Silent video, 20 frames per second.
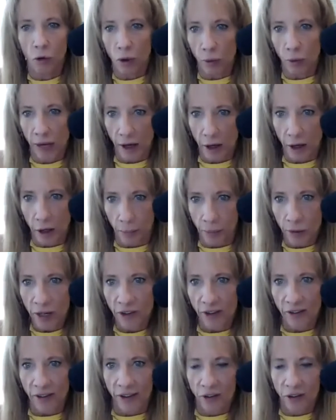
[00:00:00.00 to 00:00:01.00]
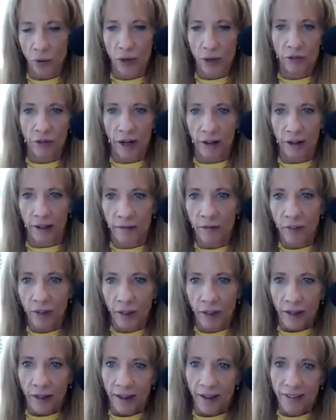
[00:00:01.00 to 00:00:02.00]
one out here preaching this, quite frankly,
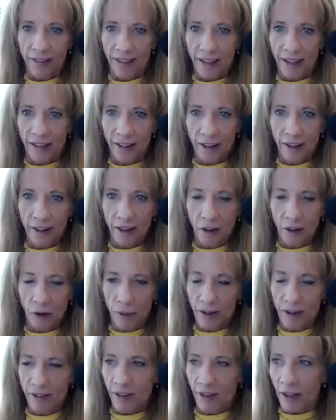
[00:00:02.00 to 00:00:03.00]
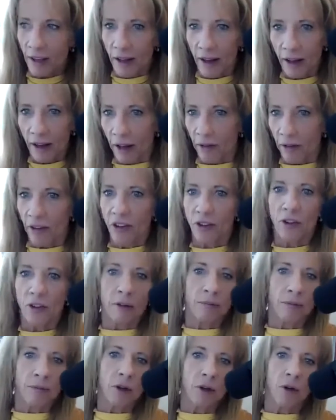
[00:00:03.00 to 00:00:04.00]
is that, because I listen
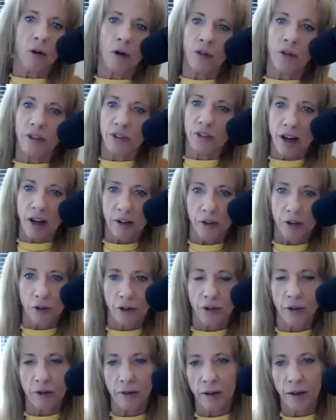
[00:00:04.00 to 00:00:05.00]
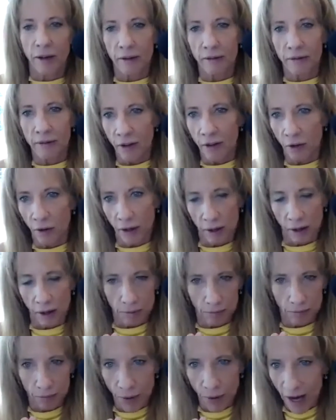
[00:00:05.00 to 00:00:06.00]
to, all these doctors and
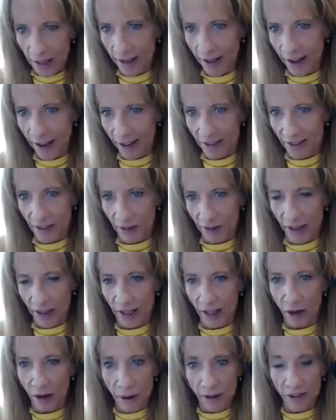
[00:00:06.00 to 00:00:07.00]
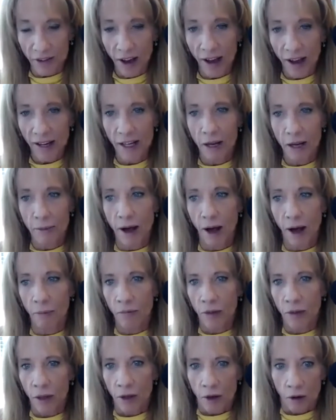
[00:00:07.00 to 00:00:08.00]
on podcasts and everything, and everybody's talking about
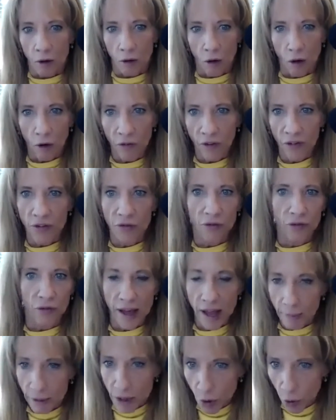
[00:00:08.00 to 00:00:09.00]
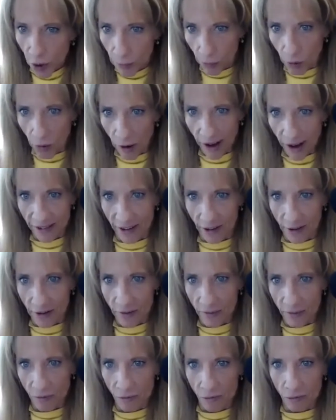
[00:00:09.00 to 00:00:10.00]
all this inflammatory
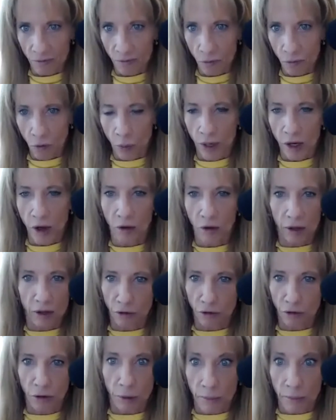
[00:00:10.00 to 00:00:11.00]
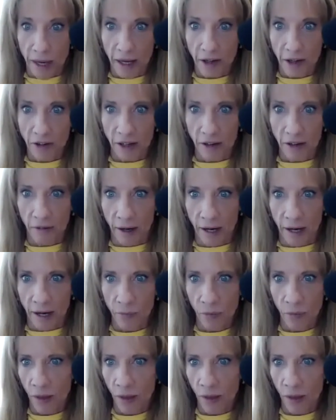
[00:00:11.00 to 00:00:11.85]
process, what we call inflammaging, right?